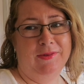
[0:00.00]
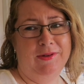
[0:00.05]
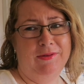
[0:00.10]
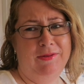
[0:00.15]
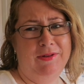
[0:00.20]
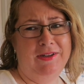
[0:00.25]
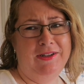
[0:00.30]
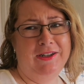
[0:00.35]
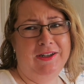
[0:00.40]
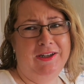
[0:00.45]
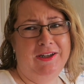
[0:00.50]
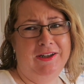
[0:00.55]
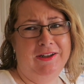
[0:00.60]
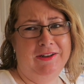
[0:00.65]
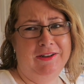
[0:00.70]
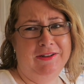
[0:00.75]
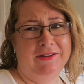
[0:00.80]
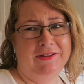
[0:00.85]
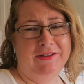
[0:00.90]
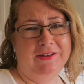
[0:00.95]

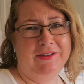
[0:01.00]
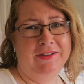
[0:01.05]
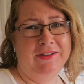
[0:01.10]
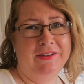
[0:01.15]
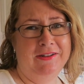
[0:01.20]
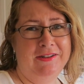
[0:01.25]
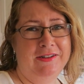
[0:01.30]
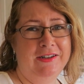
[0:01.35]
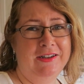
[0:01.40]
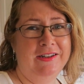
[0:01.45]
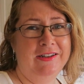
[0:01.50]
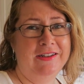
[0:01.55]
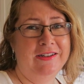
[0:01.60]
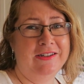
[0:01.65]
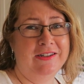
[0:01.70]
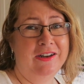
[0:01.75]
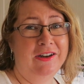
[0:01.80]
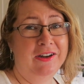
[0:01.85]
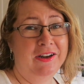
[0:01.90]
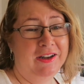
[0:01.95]
Ridiculous. He's sticking
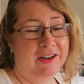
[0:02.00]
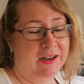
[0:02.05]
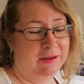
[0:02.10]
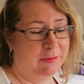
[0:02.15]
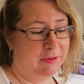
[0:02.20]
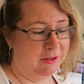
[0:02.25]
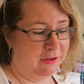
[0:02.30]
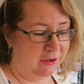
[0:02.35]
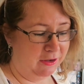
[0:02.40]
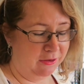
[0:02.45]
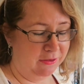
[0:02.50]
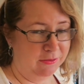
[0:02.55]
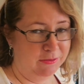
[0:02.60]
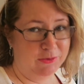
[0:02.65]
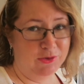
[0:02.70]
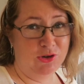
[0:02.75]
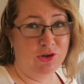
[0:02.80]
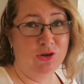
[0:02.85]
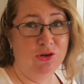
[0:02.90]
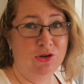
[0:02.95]
his tongue out at me like a
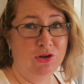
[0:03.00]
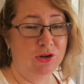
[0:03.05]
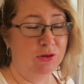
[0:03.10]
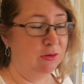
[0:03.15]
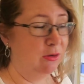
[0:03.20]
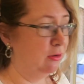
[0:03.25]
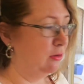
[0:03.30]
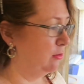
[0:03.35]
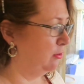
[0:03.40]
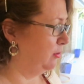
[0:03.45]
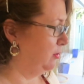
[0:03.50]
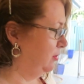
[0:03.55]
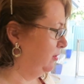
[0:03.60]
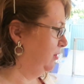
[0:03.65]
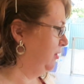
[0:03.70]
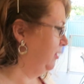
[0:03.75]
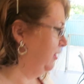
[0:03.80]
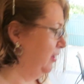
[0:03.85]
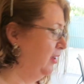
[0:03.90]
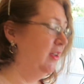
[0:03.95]
2-year-old.
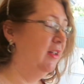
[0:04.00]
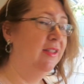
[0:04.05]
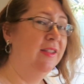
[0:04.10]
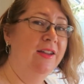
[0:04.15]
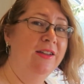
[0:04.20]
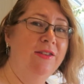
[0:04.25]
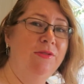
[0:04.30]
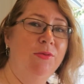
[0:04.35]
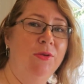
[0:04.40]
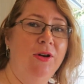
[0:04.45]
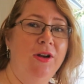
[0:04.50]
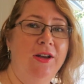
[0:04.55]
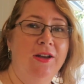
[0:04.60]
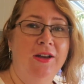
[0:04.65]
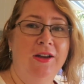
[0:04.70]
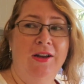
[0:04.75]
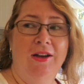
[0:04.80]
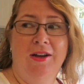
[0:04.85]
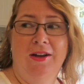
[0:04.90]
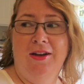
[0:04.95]
That's
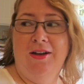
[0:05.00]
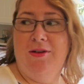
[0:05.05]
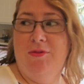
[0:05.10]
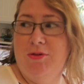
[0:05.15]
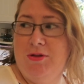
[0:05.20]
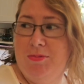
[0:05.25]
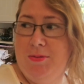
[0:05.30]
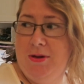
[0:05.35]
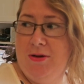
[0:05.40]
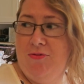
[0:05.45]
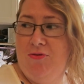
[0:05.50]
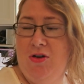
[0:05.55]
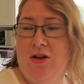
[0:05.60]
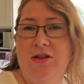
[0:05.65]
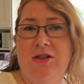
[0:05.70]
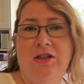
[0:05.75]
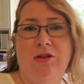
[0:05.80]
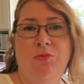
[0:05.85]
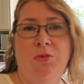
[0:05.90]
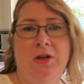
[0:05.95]
why he was a bit
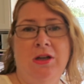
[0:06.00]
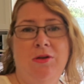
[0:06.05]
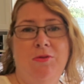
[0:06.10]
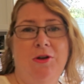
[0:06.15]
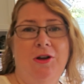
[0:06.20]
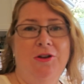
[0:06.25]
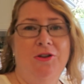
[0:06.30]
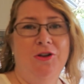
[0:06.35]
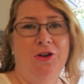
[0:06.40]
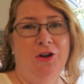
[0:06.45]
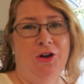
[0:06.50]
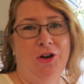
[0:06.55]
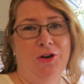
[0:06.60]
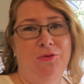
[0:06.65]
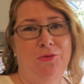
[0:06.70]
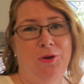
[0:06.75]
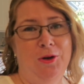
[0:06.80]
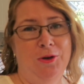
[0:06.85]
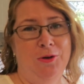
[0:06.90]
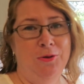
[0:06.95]
offended when he read that
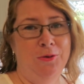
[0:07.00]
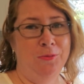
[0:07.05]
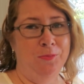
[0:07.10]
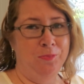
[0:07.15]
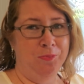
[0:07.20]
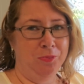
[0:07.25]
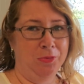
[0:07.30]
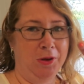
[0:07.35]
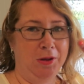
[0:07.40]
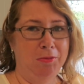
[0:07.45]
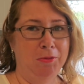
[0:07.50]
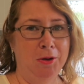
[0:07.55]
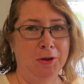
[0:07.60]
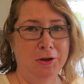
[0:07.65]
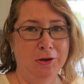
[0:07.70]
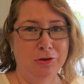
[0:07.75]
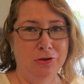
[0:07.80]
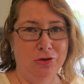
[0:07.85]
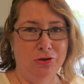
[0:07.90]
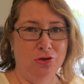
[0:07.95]
I'd written my
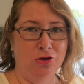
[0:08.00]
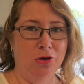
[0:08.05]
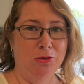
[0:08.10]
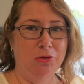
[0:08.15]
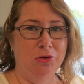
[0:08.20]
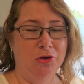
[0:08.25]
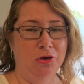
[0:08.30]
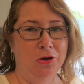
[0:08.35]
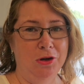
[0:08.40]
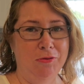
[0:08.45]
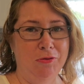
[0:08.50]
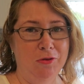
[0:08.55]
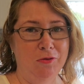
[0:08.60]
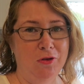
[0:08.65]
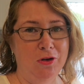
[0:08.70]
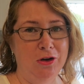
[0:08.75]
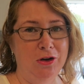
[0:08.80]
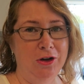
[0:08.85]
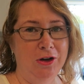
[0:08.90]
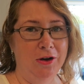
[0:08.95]
little description on every
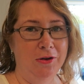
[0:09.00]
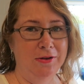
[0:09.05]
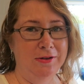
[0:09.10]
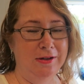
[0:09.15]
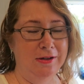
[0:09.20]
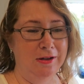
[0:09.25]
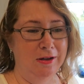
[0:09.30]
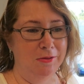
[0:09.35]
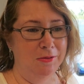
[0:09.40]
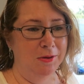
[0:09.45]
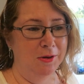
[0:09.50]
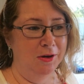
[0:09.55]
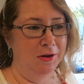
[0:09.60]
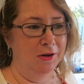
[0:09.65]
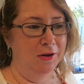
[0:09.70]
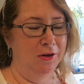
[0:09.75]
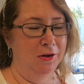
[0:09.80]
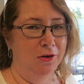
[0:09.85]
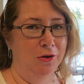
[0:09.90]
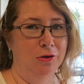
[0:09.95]
video. It says I've
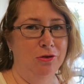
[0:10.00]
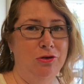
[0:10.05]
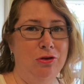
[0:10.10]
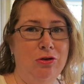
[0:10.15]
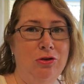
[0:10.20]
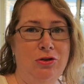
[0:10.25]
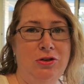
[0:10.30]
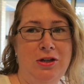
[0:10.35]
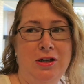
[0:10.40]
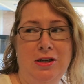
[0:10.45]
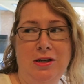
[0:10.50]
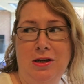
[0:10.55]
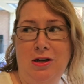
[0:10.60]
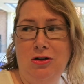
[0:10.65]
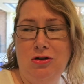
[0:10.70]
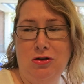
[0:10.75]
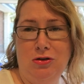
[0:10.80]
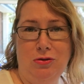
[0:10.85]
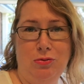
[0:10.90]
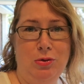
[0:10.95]
got 2
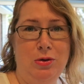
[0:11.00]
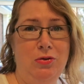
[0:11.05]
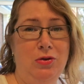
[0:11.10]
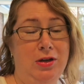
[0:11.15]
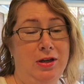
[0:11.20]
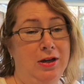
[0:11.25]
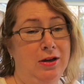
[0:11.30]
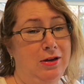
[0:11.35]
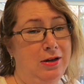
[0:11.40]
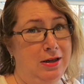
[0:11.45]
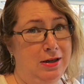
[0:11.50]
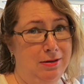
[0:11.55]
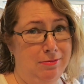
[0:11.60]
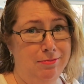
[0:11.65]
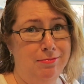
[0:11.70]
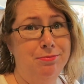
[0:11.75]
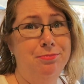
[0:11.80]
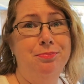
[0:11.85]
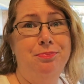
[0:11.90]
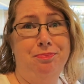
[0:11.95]
teenagers, 3 if you count
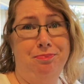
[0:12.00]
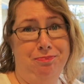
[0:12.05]
him.